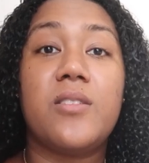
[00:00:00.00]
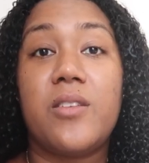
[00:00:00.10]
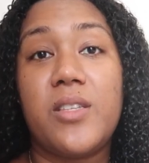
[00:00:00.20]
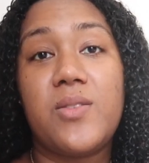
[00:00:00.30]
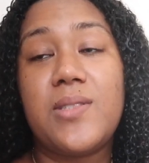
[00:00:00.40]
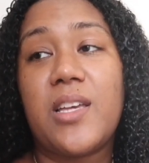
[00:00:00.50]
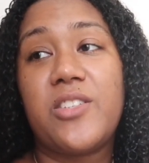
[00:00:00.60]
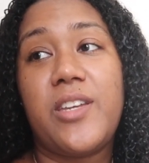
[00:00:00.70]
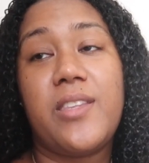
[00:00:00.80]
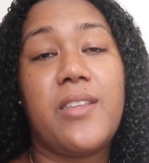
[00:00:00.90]
So this was
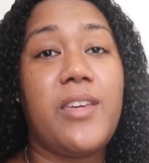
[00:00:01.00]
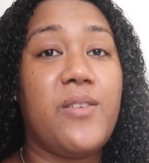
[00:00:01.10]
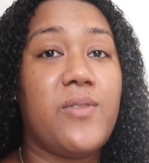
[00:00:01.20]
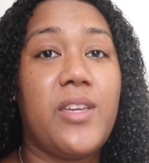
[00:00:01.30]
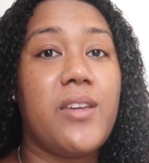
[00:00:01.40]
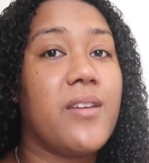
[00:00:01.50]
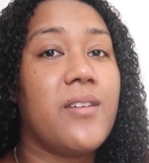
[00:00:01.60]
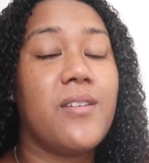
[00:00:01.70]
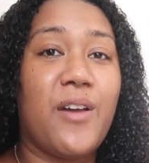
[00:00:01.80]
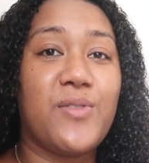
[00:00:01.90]
actually in the evening
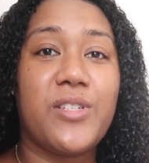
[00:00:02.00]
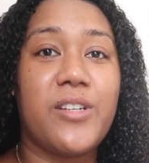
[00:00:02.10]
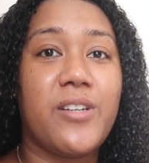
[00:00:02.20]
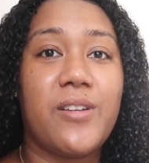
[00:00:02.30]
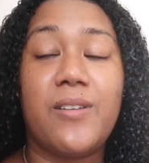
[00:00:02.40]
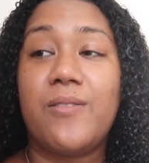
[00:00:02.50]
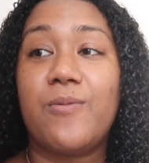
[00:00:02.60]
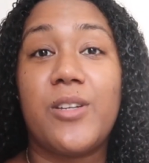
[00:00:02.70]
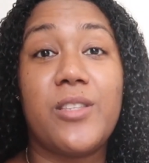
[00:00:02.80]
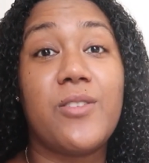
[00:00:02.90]
after
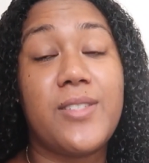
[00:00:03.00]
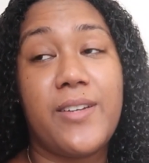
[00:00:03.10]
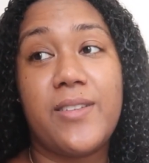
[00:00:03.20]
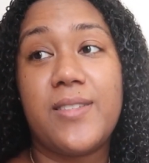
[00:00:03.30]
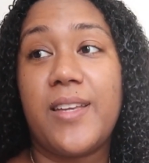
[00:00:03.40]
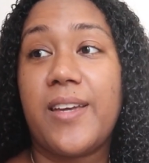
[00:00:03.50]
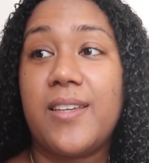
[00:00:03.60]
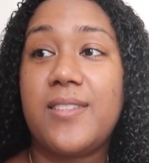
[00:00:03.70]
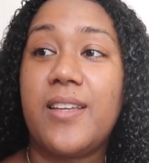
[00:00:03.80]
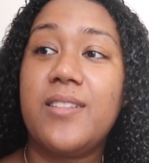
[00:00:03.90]
running those errands like
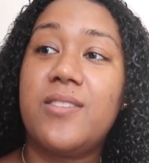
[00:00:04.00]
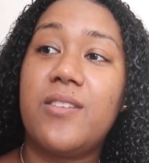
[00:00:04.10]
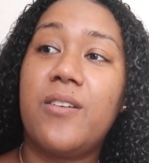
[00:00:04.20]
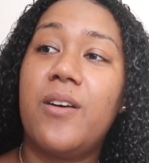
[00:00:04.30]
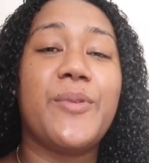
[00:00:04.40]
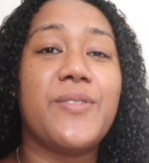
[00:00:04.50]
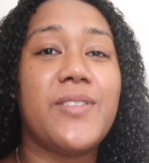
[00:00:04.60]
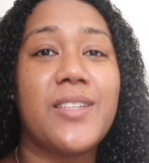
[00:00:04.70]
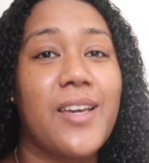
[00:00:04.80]
I said, so it was really